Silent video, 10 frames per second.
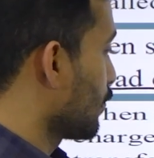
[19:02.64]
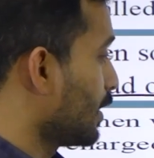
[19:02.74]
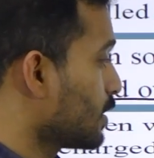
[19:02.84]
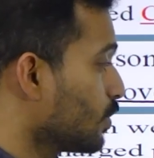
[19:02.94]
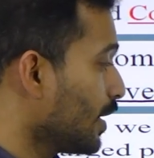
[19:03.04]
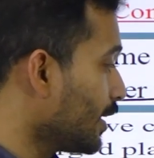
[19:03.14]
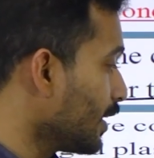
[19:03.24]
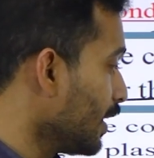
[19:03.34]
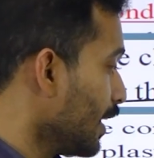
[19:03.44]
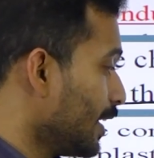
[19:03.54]
an
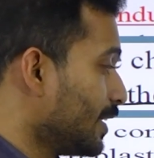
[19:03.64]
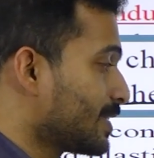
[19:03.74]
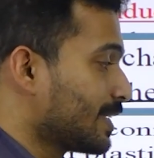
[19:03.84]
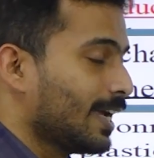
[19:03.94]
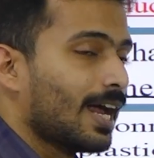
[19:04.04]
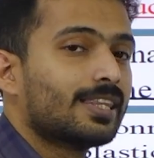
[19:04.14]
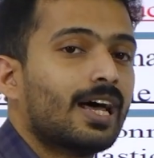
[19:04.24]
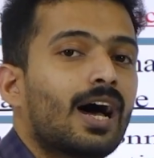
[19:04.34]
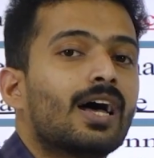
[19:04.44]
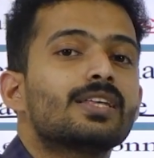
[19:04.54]
insulator, it stay at
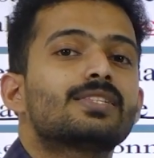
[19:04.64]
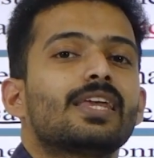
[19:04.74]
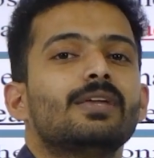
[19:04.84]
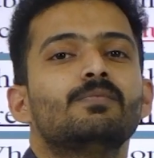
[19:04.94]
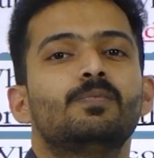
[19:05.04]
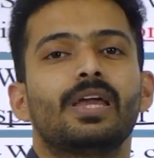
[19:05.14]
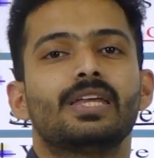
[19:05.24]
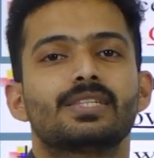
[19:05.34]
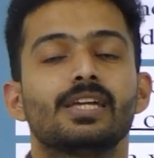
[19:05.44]
the same place.